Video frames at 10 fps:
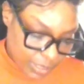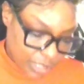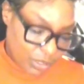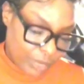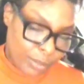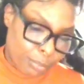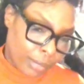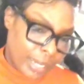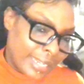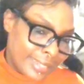because you have to
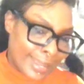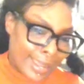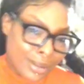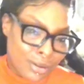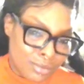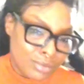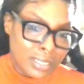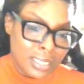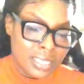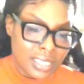break it down
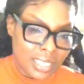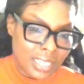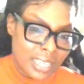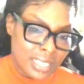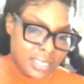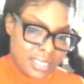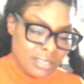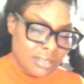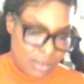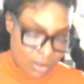into the last, you